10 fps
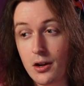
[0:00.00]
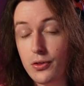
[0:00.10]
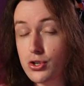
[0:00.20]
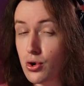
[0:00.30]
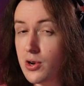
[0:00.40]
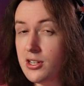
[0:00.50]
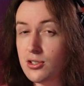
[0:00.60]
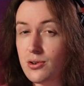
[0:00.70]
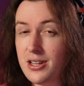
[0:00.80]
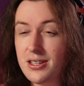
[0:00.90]
The short
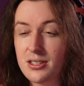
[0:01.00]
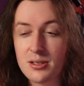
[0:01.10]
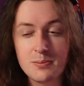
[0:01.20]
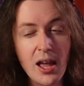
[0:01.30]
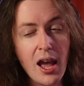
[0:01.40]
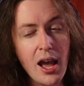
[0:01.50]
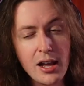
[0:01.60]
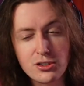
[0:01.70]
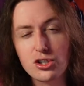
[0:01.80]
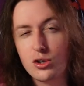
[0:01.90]
answer is,
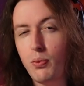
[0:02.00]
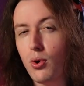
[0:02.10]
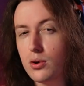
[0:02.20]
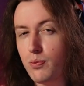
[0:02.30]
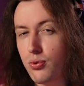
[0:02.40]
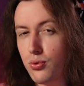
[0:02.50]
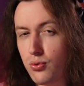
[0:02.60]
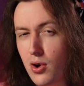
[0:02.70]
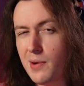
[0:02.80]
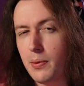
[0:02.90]
as a support,
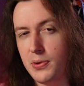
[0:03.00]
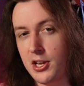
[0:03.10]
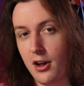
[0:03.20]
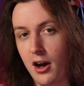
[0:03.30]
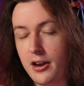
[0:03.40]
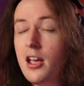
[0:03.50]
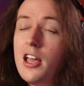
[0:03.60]
probably not.